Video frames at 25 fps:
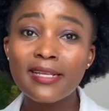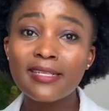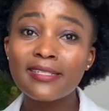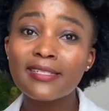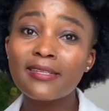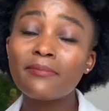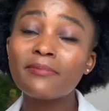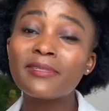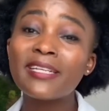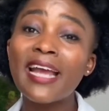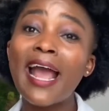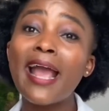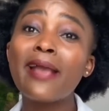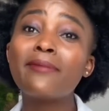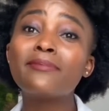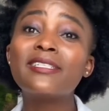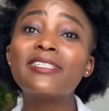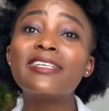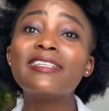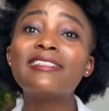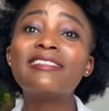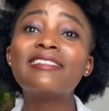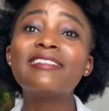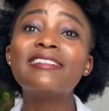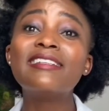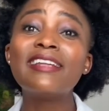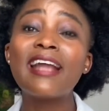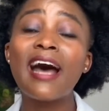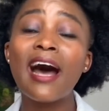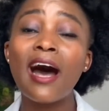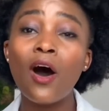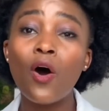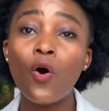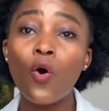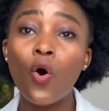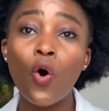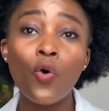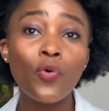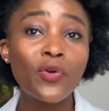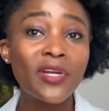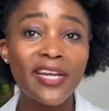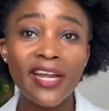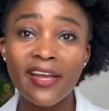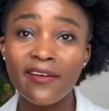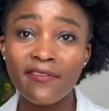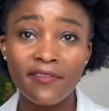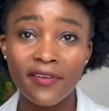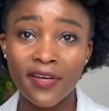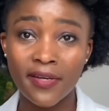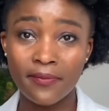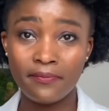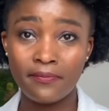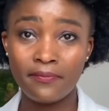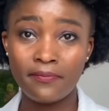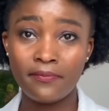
sometimes it's now or never.